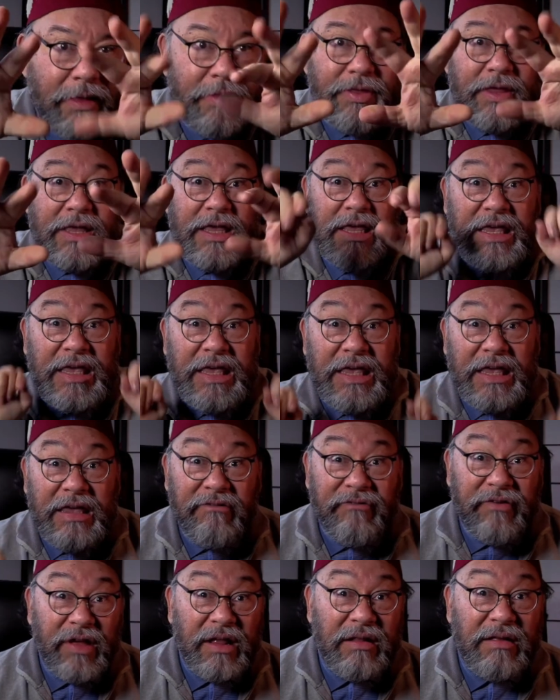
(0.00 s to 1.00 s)
The
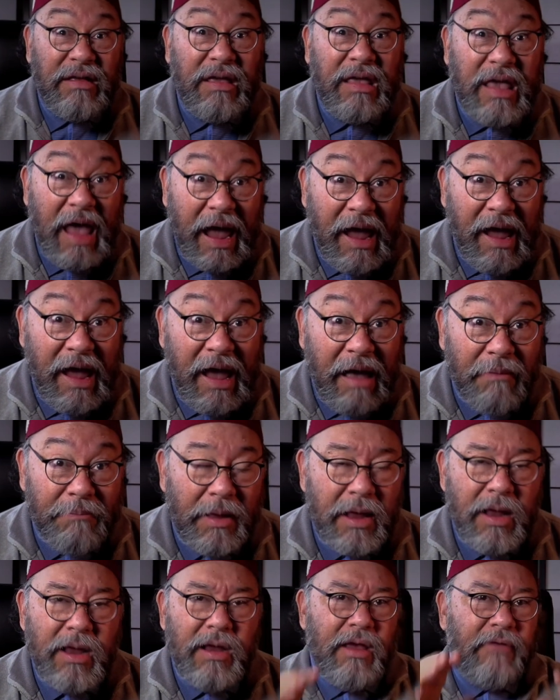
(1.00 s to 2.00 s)
evil gap.
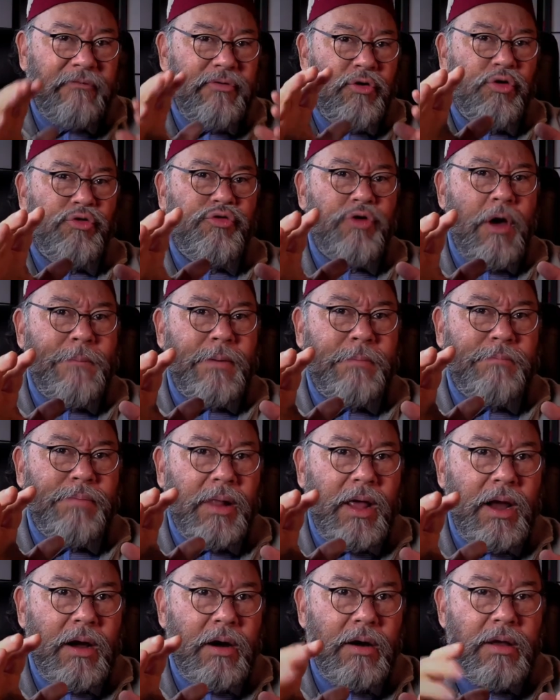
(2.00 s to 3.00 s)
If you're a trumpet
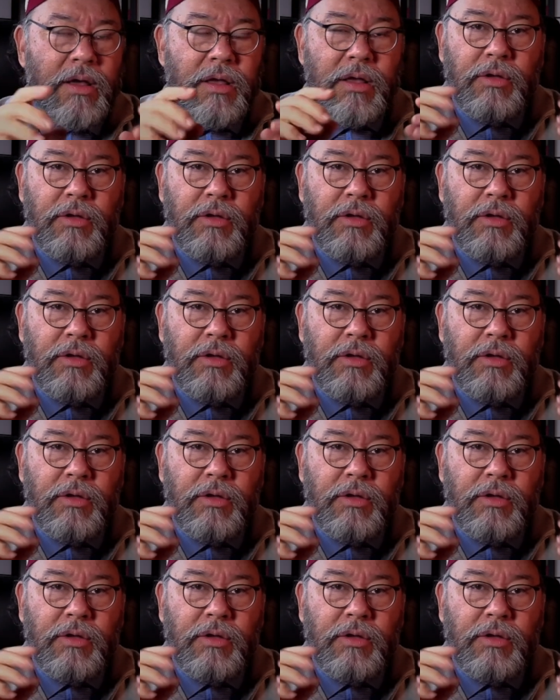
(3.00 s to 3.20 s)
player,